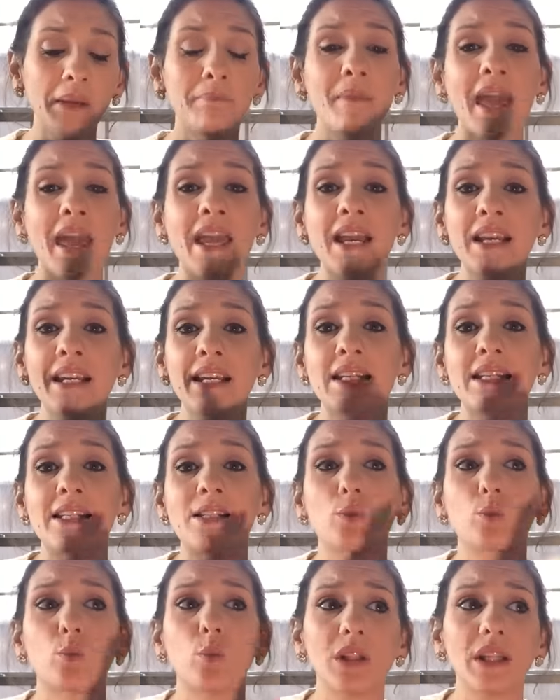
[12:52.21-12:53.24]
Megan
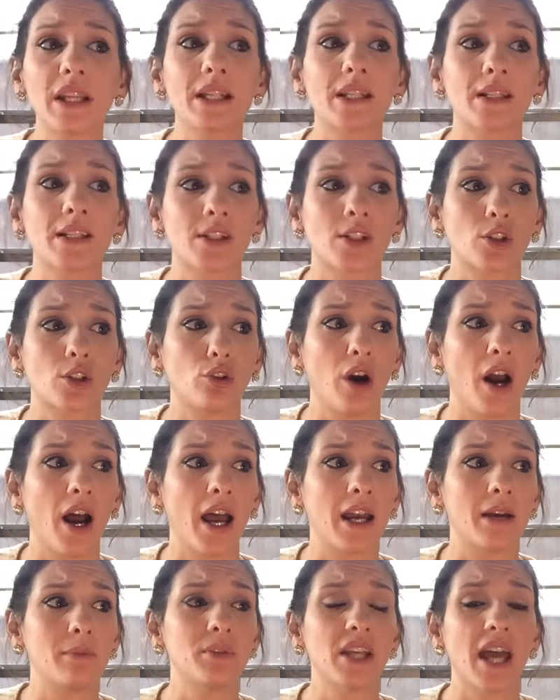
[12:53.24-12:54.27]
is really
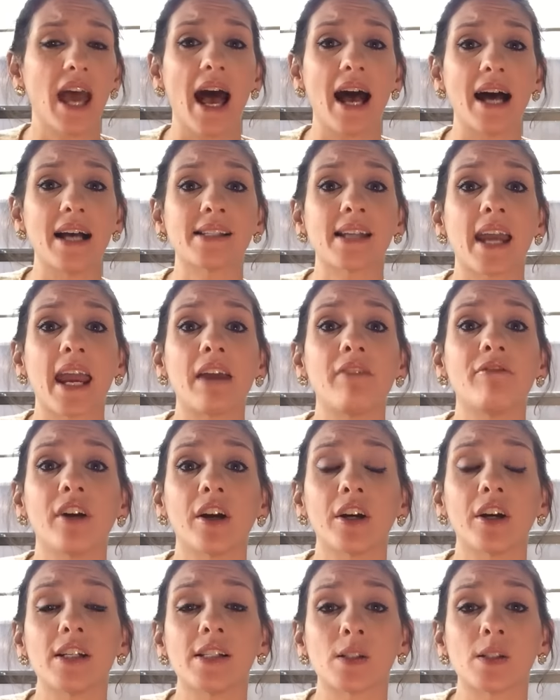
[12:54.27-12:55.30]
described as a
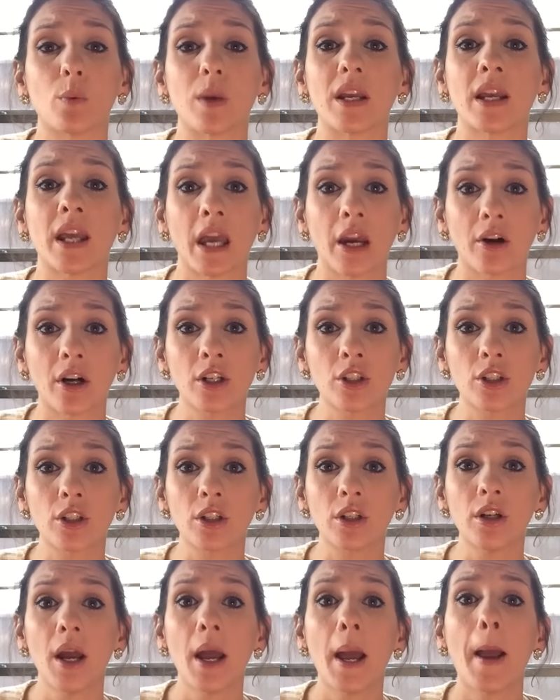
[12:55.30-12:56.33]
very sweet
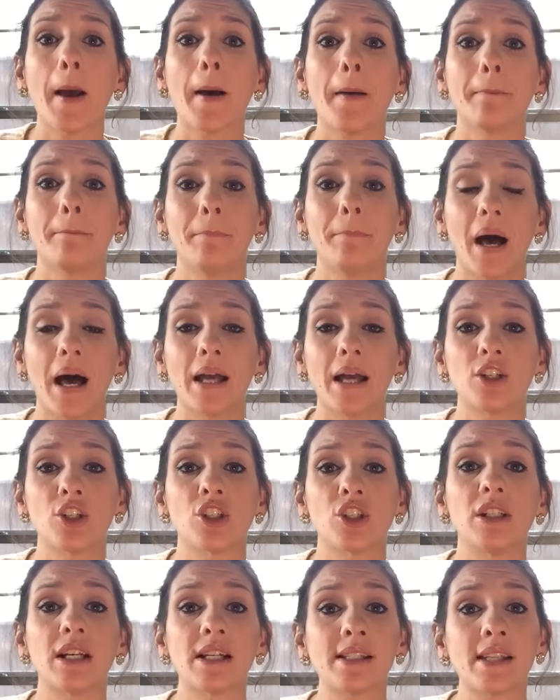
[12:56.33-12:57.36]
character, but
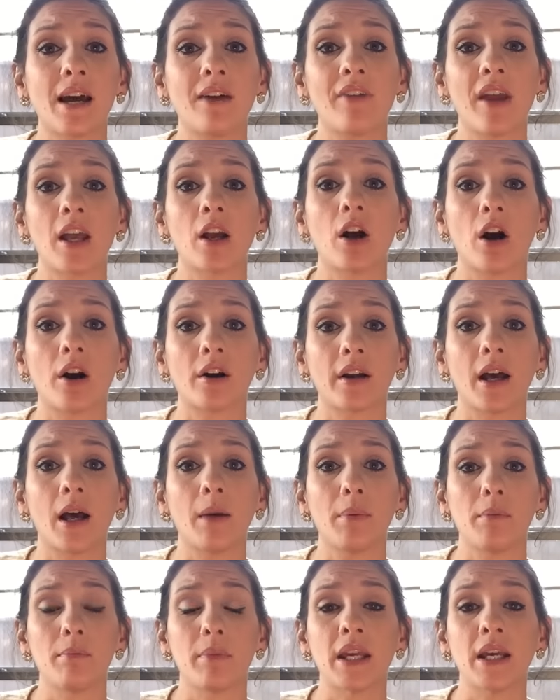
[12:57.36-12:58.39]
she does have a guard
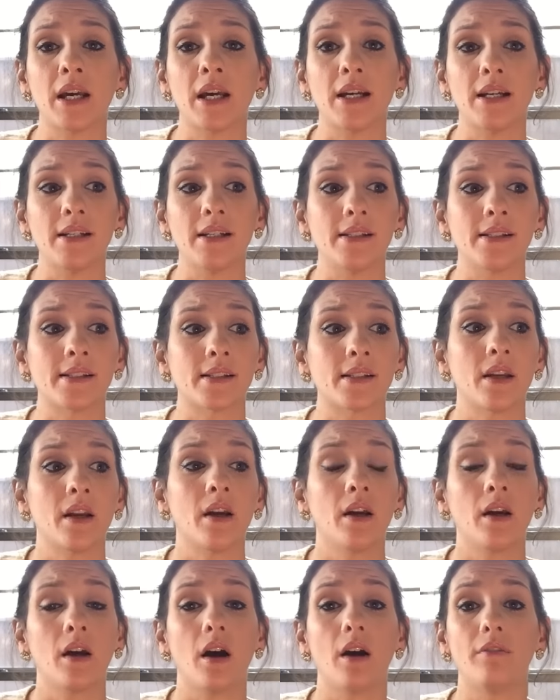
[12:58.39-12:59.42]
up because
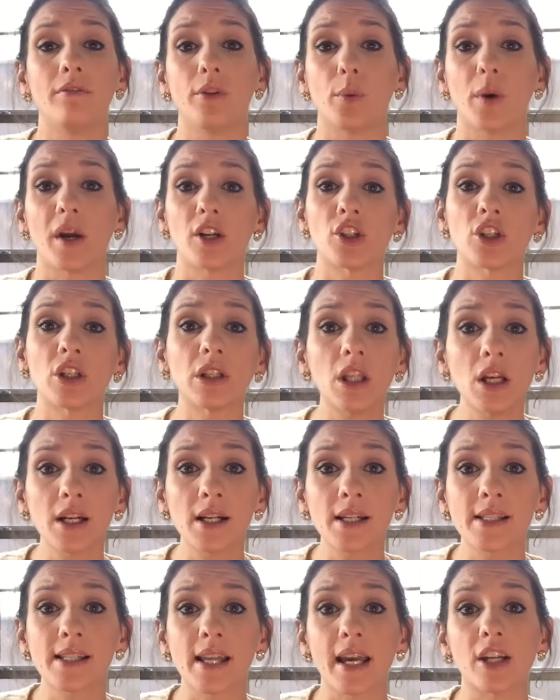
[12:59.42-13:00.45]
of the way she
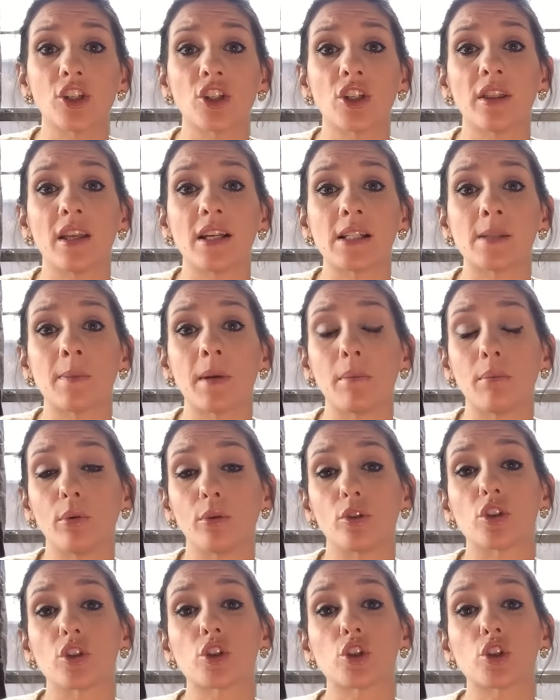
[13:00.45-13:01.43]
looks, and she thinks people